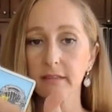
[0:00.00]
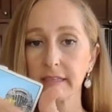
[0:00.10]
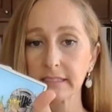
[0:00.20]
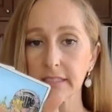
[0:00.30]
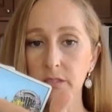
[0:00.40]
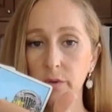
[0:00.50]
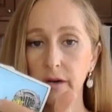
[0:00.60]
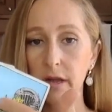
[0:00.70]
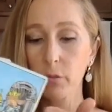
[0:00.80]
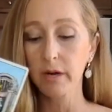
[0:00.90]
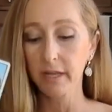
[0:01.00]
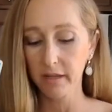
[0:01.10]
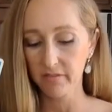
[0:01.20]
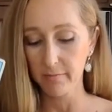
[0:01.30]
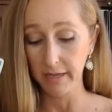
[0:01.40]
This is where I want to
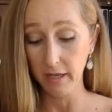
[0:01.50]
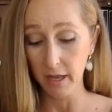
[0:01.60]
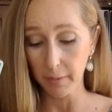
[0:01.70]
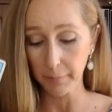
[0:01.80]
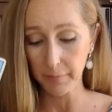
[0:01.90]
give my cup.